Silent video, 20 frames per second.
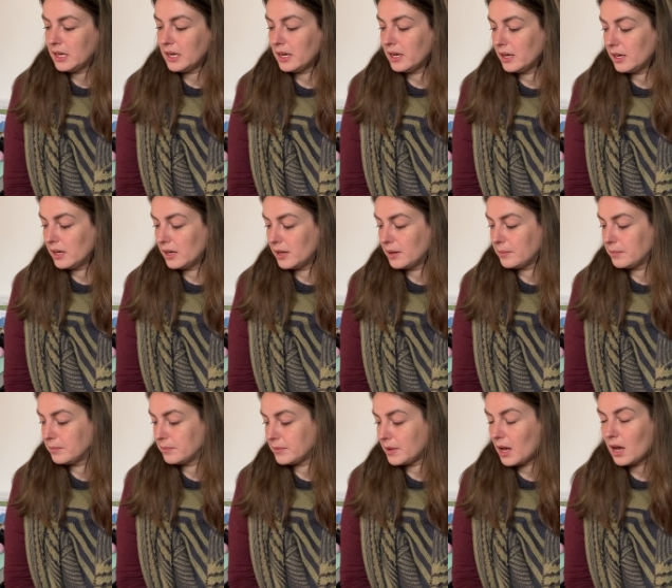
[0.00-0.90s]

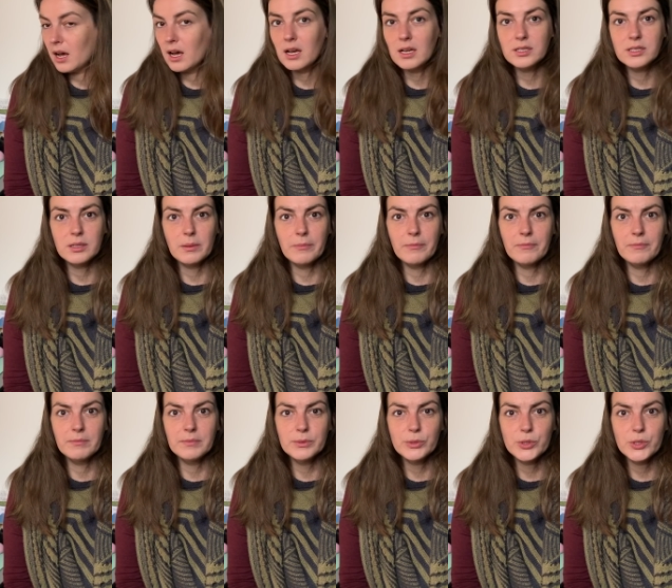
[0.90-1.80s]
are
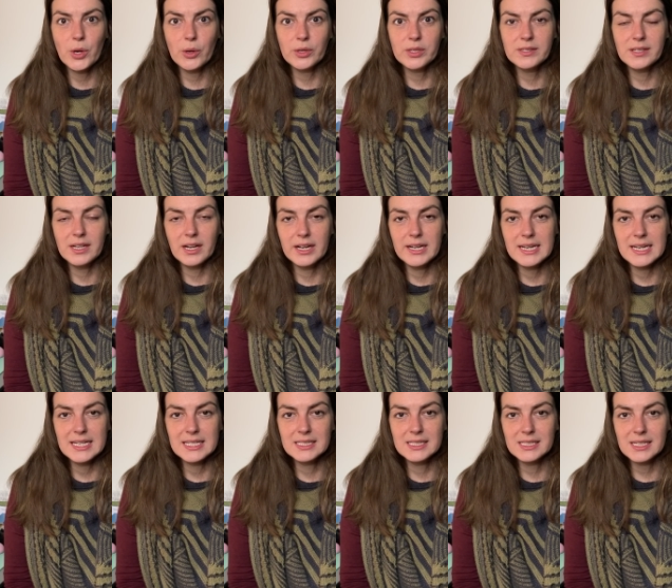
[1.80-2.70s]
some socks that I
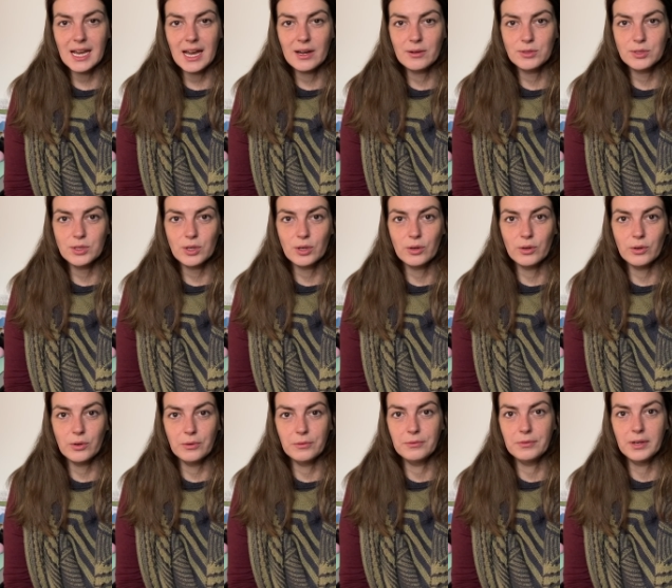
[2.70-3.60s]
knit out
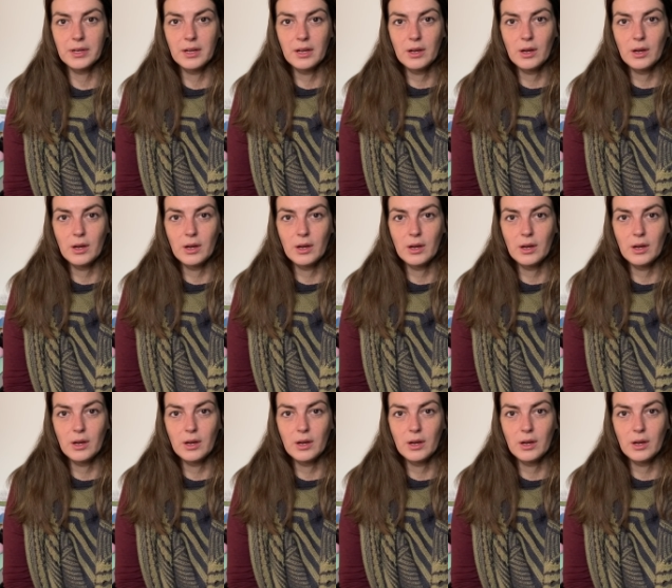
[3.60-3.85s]
of